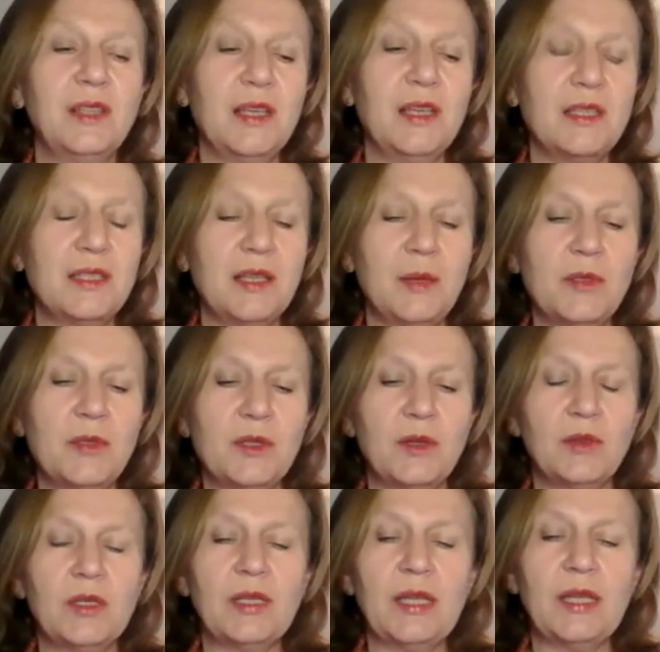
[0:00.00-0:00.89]
yes,
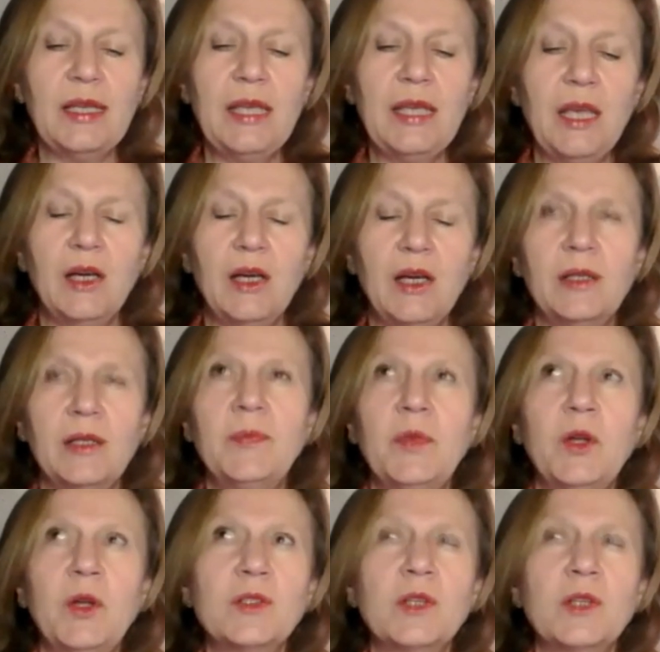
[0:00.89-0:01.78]
absolutely.
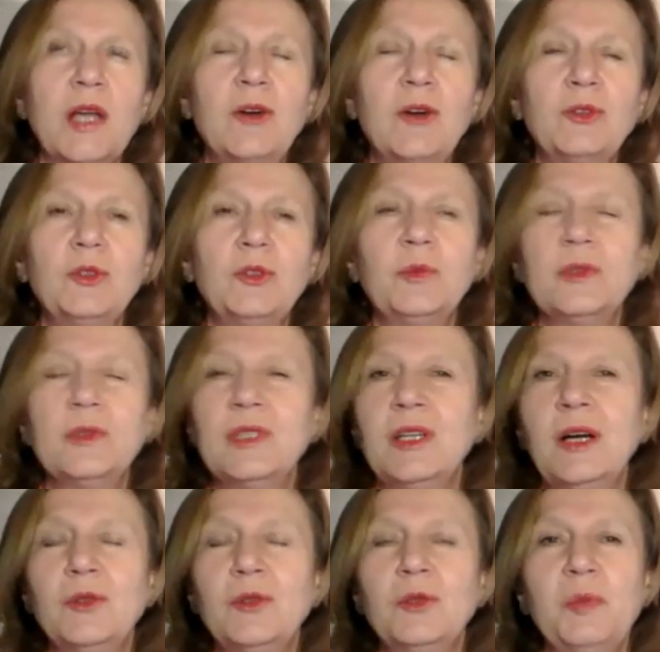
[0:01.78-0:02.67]
Also, how
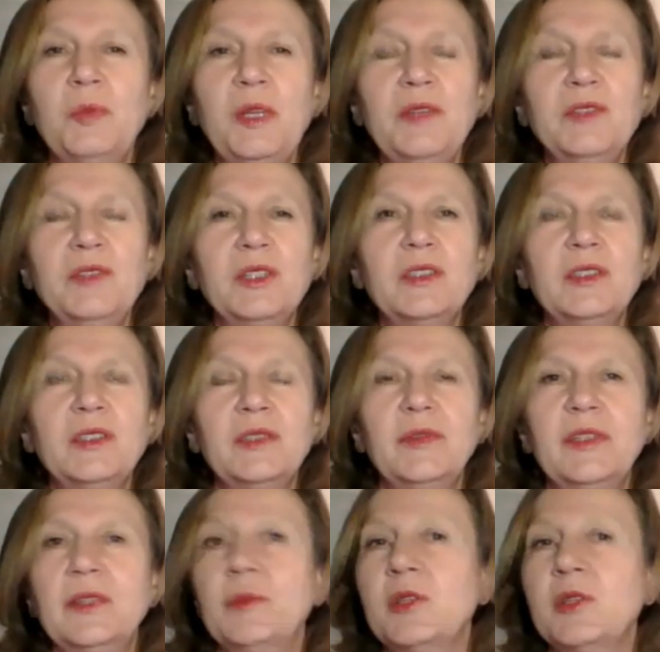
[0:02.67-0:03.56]
to pivot,
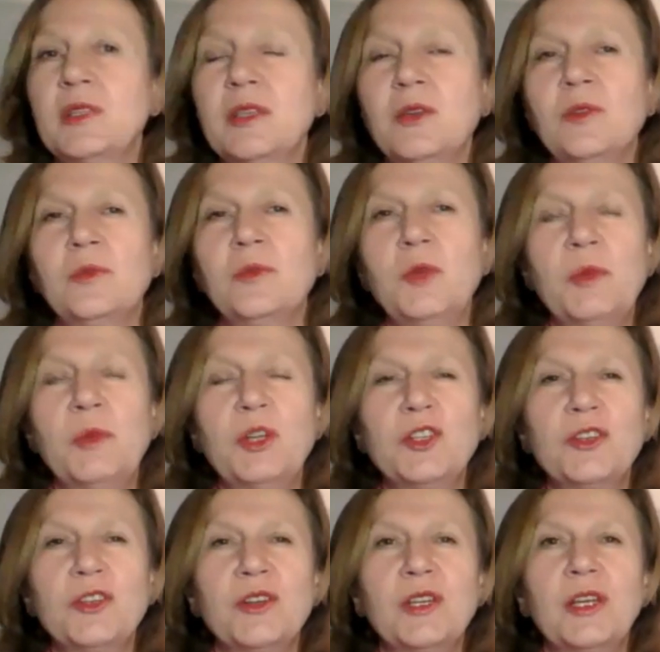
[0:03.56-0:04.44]
because you
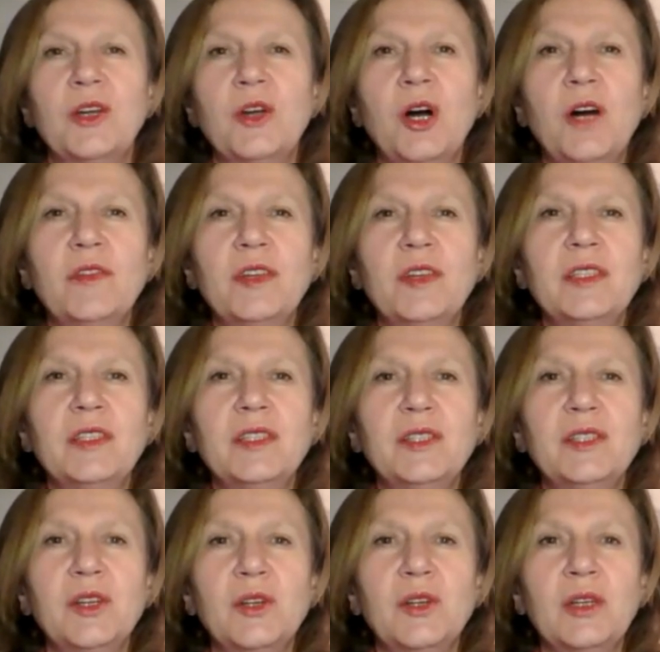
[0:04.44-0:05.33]
mentioned earlier COVID.
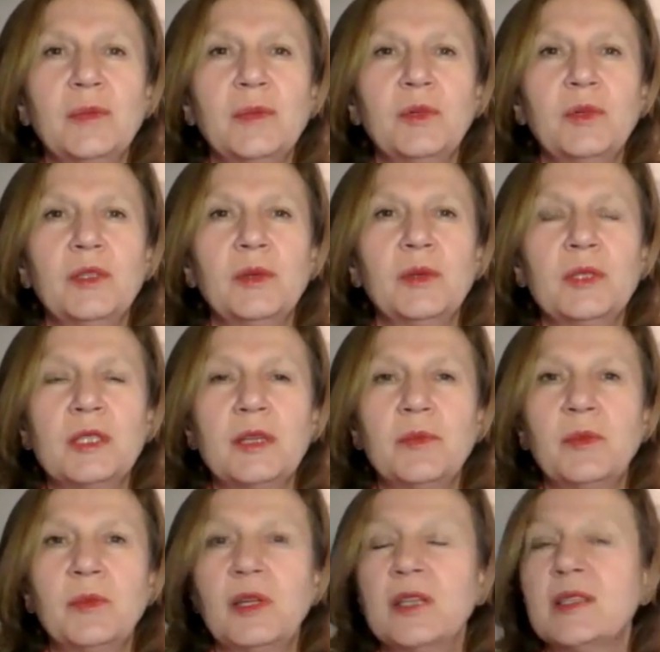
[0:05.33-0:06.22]
You know, it's
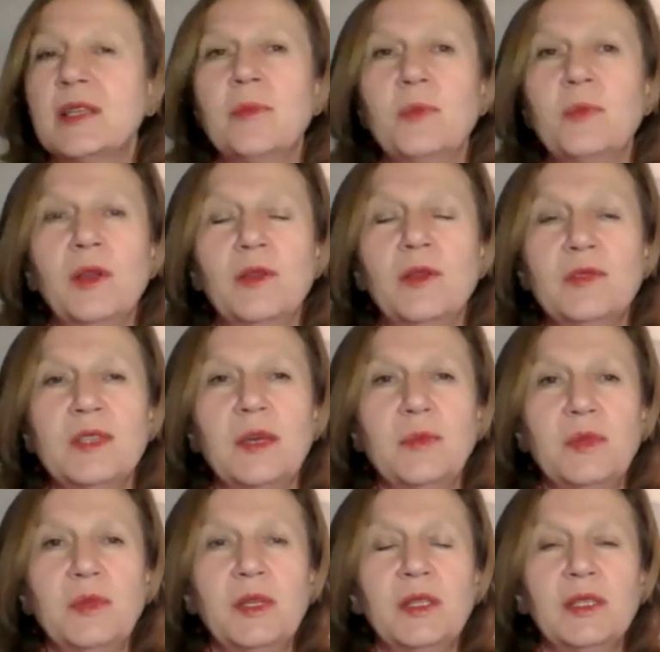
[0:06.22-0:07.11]
an example of
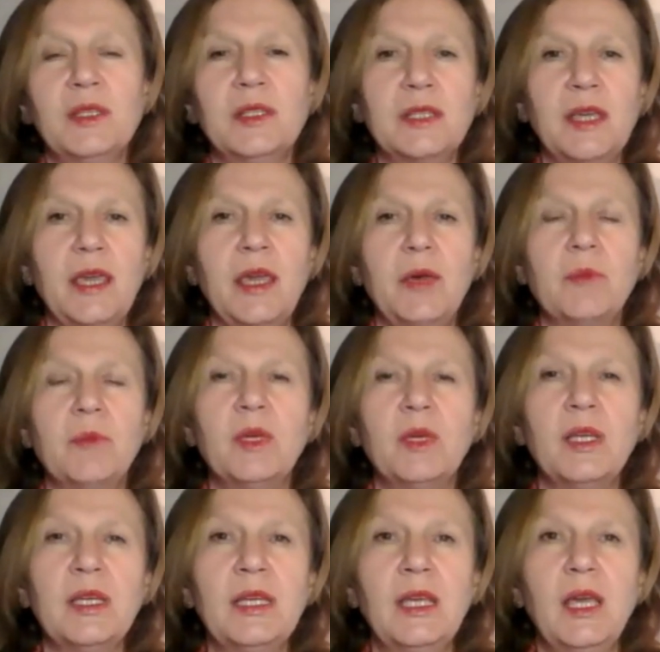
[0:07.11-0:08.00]
something that
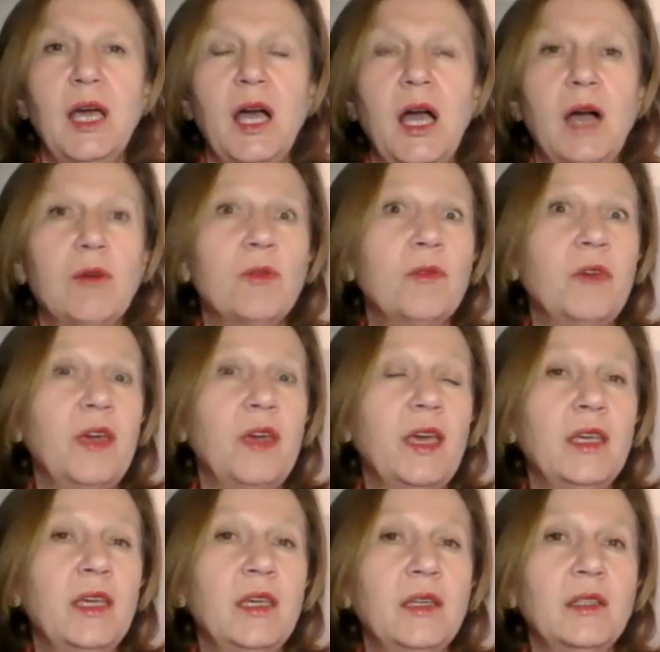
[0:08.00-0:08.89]
came our
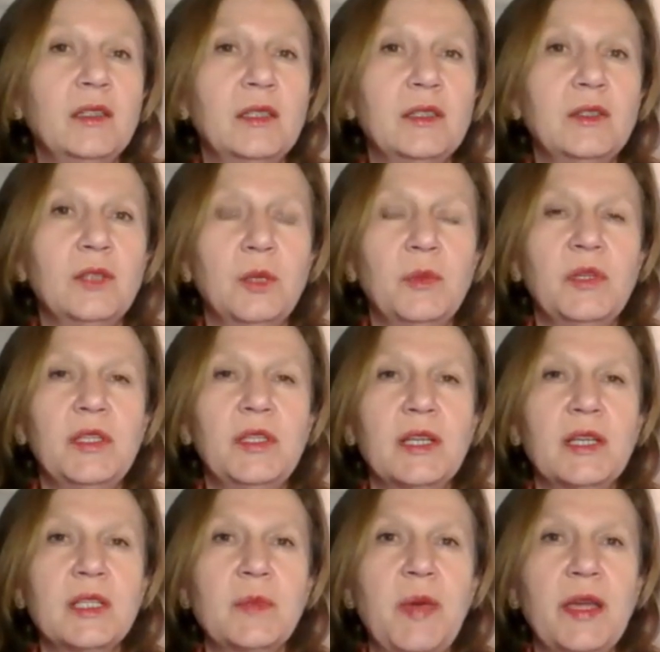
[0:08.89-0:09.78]
way that
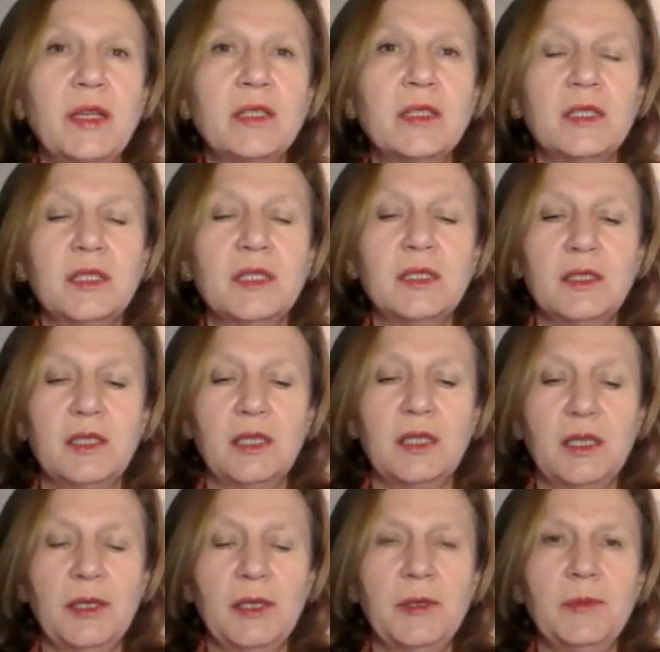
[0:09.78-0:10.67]
nobody expected,
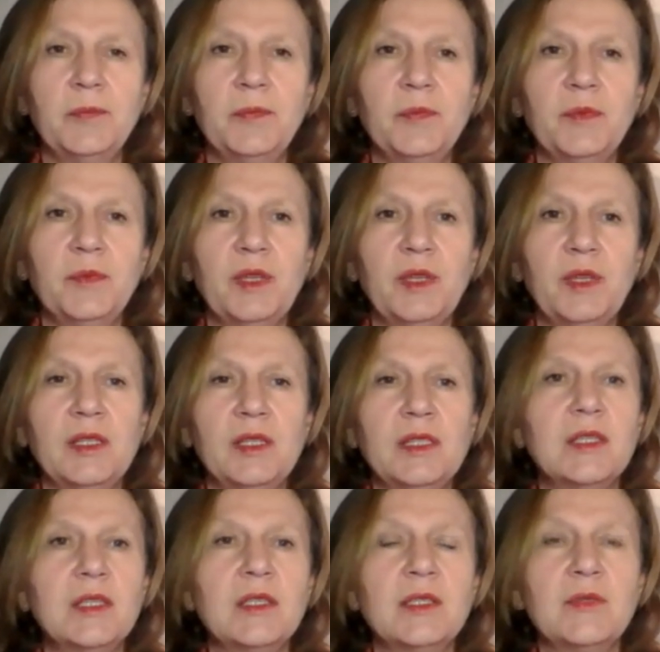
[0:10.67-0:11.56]
and
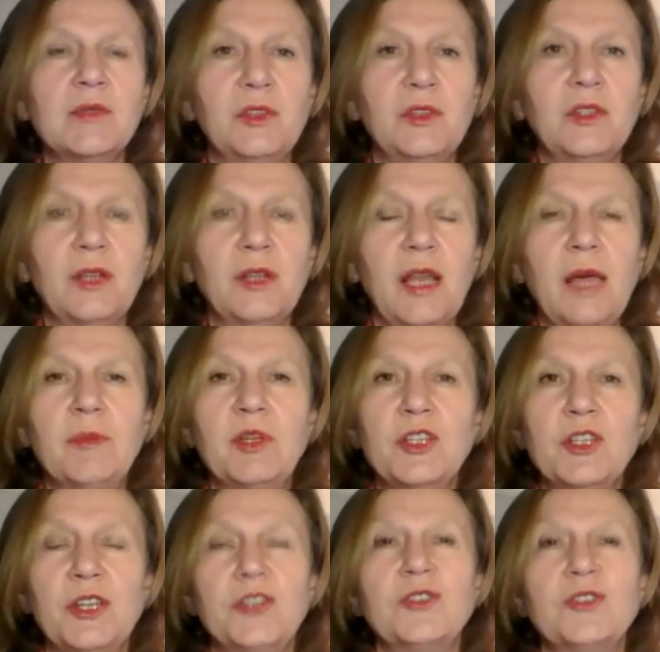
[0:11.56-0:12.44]
this is with
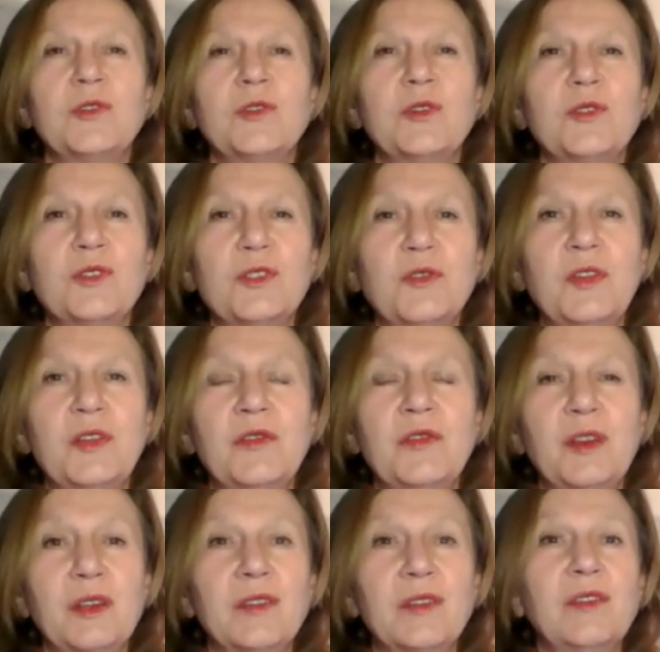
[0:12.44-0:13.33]
climate change. Of course,
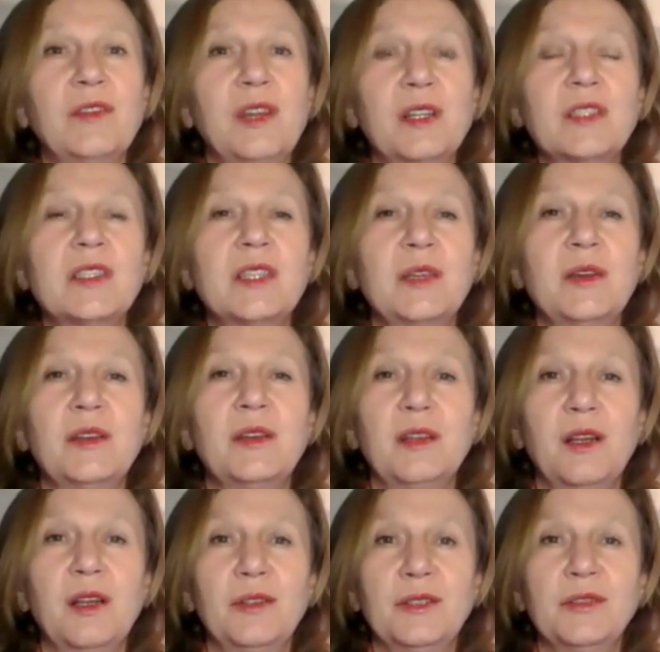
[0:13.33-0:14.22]
we'll see
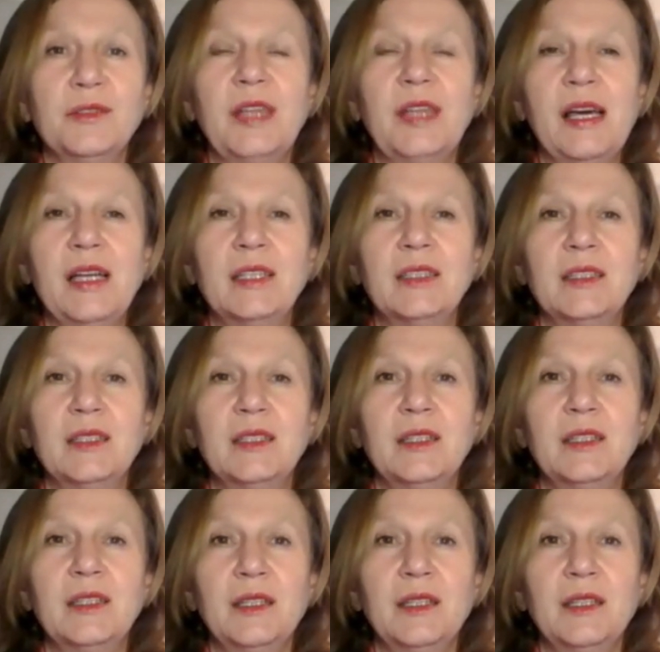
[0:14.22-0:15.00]
a lot of that